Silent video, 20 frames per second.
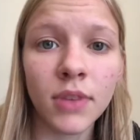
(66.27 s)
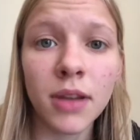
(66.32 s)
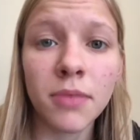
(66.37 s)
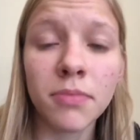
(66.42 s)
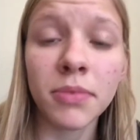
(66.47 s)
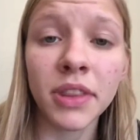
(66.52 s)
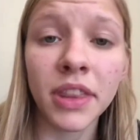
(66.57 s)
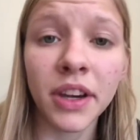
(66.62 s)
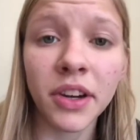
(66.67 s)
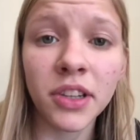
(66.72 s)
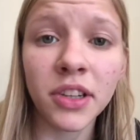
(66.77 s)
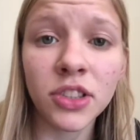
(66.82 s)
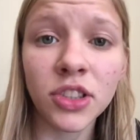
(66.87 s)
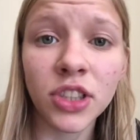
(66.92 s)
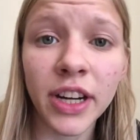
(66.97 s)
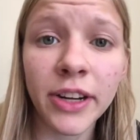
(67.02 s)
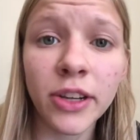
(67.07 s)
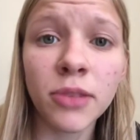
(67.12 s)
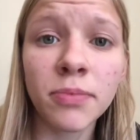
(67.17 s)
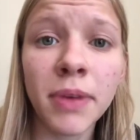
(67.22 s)
But there is
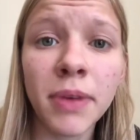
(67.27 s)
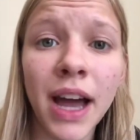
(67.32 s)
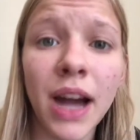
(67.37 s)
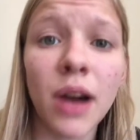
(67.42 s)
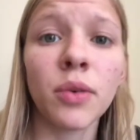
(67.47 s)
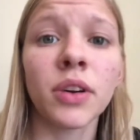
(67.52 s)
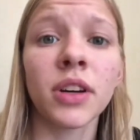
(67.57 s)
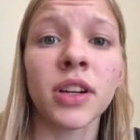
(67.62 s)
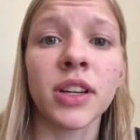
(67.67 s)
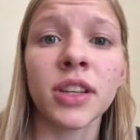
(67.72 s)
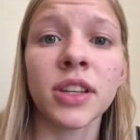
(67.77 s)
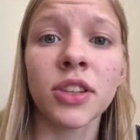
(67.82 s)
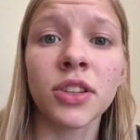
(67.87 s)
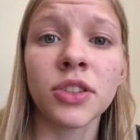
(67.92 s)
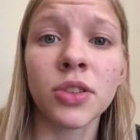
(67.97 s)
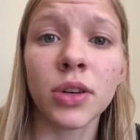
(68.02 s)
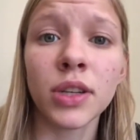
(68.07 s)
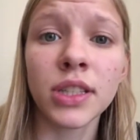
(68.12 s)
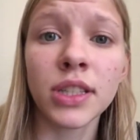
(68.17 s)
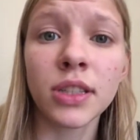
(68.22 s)
greater power in
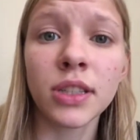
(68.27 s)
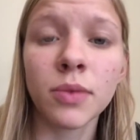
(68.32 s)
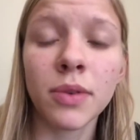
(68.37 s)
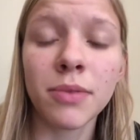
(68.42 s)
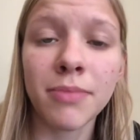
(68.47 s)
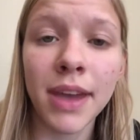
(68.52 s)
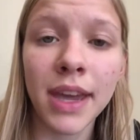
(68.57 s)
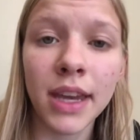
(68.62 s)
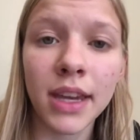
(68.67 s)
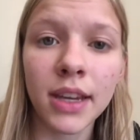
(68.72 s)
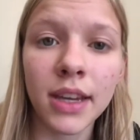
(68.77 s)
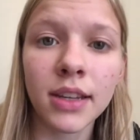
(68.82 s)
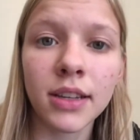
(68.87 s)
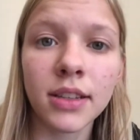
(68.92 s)
the choices we make.